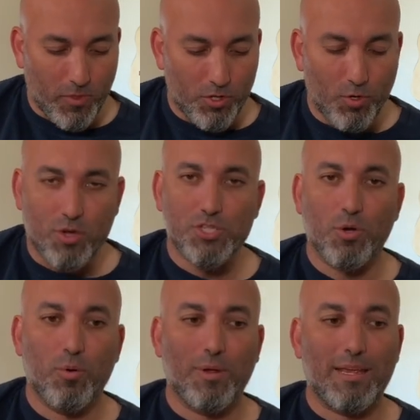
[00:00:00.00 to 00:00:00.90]
You
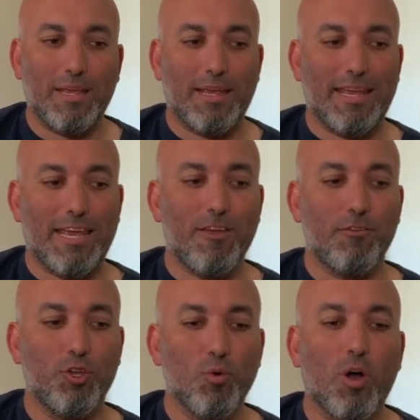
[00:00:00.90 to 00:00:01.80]
also
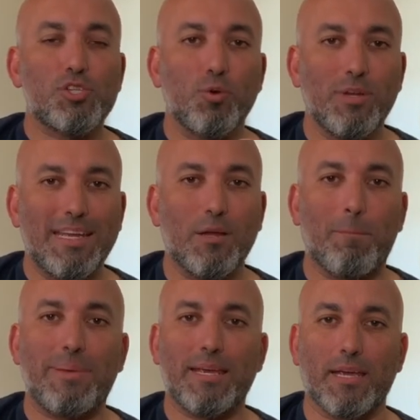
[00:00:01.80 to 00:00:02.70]
need a
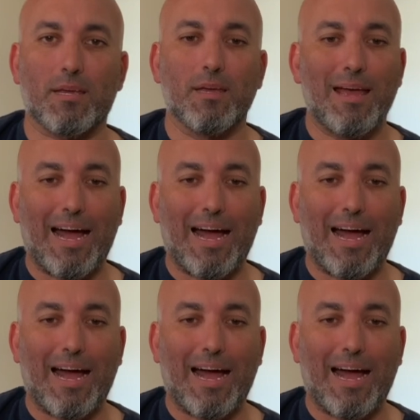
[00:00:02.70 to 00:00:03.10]
pick.